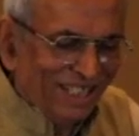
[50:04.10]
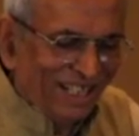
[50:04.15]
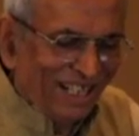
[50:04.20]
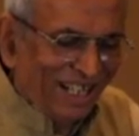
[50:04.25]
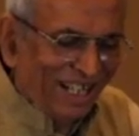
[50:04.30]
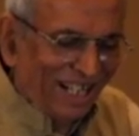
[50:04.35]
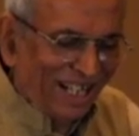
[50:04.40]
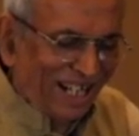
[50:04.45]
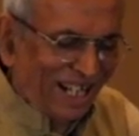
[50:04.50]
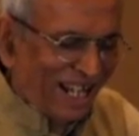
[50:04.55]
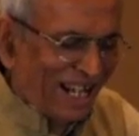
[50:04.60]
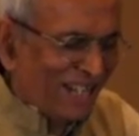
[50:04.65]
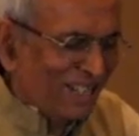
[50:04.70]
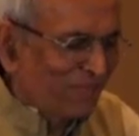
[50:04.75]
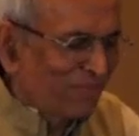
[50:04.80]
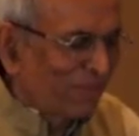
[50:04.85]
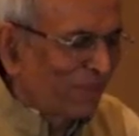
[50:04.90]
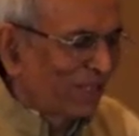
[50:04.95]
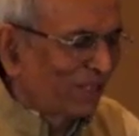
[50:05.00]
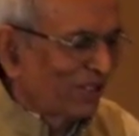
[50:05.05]

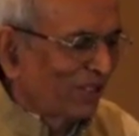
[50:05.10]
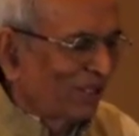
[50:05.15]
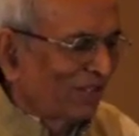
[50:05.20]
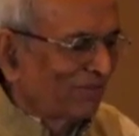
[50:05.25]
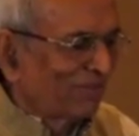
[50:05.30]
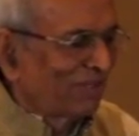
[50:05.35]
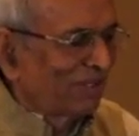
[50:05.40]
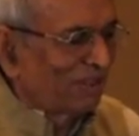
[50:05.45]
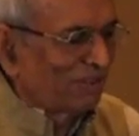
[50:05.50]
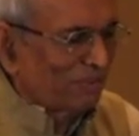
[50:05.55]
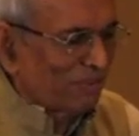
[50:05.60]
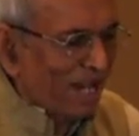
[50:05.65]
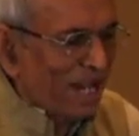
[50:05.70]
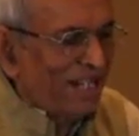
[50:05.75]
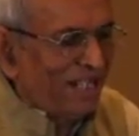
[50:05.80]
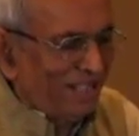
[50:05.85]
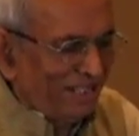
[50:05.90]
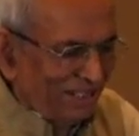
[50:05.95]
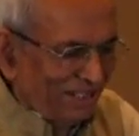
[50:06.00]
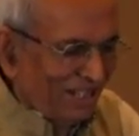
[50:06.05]
aspect of
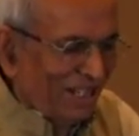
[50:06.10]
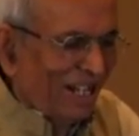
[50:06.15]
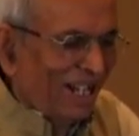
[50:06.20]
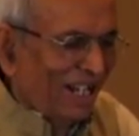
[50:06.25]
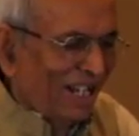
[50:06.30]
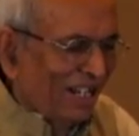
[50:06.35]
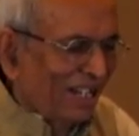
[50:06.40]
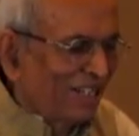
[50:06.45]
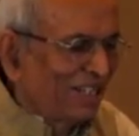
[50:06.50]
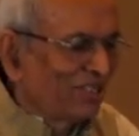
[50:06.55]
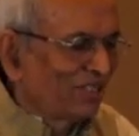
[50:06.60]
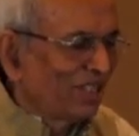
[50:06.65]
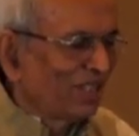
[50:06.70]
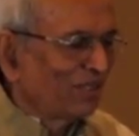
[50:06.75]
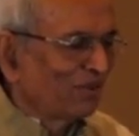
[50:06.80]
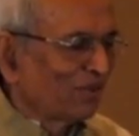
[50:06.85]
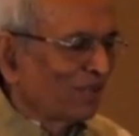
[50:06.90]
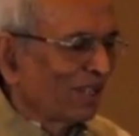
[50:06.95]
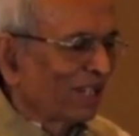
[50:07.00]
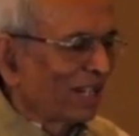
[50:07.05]
my
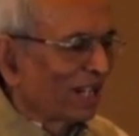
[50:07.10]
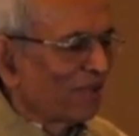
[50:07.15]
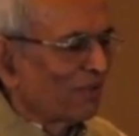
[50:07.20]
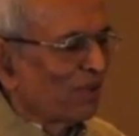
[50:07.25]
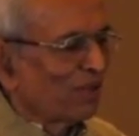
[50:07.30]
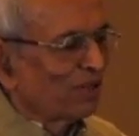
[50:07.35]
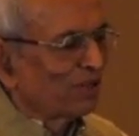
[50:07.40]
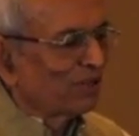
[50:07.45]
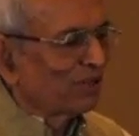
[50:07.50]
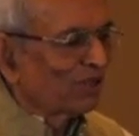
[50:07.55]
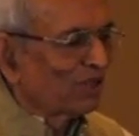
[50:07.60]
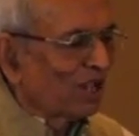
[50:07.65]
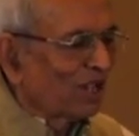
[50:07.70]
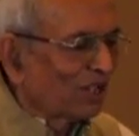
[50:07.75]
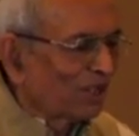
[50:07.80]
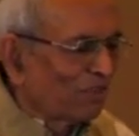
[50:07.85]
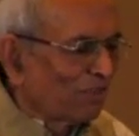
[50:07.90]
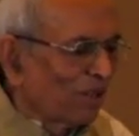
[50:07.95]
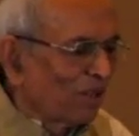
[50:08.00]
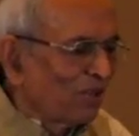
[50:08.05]
recent work I want to
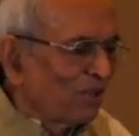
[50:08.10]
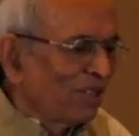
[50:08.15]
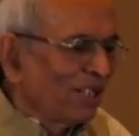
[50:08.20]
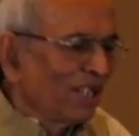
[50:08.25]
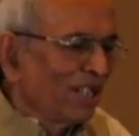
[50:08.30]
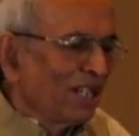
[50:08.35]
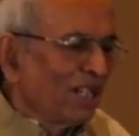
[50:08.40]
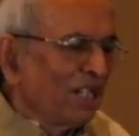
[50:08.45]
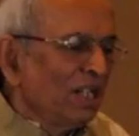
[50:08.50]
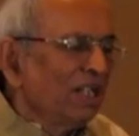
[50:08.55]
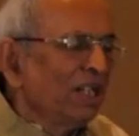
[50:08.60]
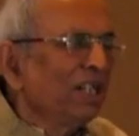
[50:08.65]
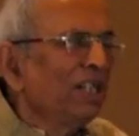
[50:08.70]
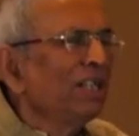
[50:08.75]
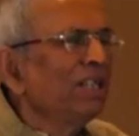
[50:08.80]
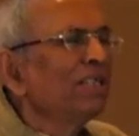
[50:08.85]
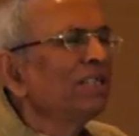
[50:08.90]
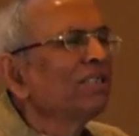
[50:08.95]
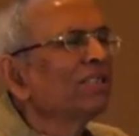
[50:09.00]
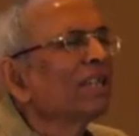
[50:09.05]
talk about
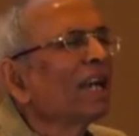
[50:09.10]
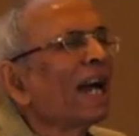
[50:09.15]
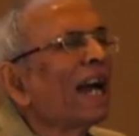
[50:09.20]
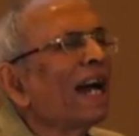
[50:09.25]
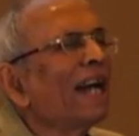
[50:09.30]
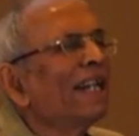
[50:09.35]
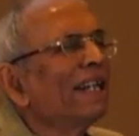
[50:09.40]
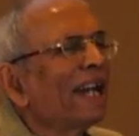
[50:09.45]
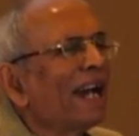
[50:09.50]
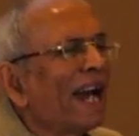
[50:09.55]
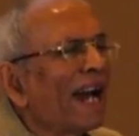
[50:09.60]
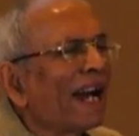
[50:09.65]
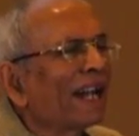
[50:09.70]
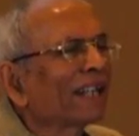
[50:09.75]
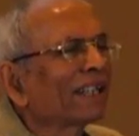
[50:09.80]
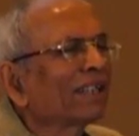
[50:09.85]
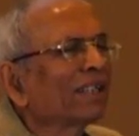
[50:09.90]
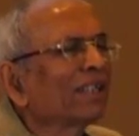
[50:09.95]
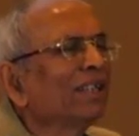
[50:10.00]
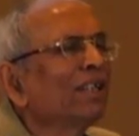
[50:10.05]
is an
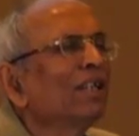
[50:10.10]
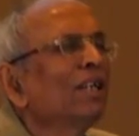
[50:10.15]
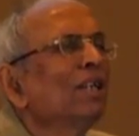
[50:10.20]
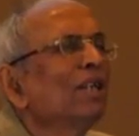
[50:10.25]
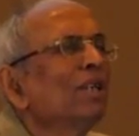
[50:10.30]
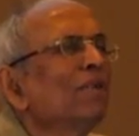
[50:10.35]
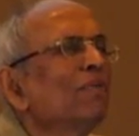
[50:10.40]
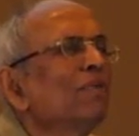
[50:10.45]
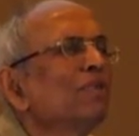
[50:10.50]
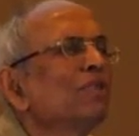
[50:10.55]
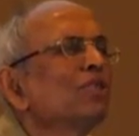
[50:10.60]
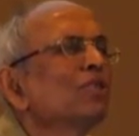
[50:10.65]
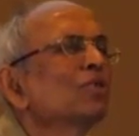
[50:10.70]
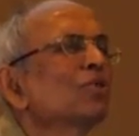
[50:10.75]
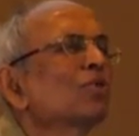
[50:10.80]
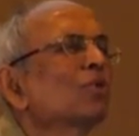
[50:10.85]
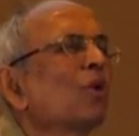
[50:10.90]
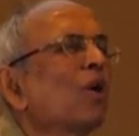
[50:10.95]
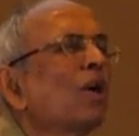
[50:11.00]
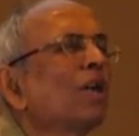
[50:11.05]
act which is
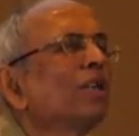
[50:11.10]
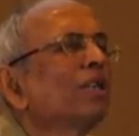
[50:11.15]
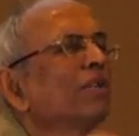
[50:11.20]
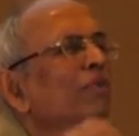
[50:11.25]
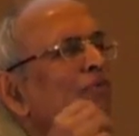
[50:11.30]
called the